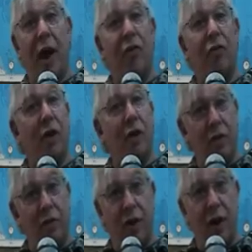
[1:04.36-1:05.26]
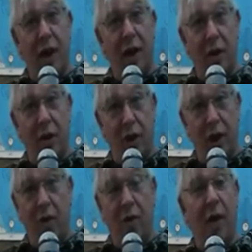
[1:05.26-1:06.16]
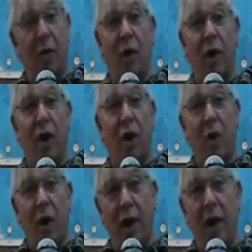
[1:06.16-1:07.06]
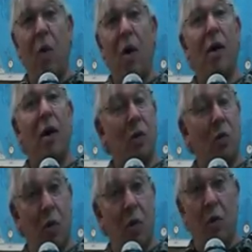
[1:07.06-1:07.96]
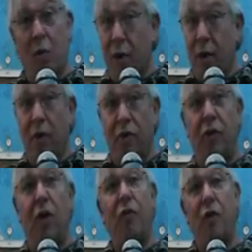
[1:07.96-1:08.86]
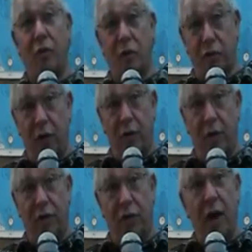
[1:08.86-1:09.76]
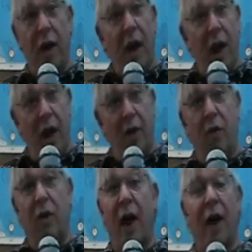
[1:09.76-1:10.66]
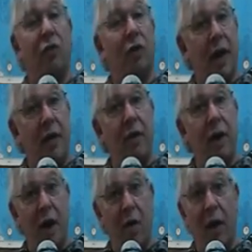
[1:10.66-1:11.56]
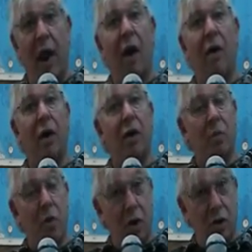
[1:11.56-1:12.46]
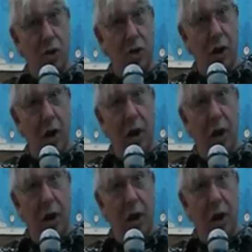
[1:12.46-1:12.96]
actually listen to internet radio anywhere in the world where there is cell phone service, and you can actually even hear it out in the bush.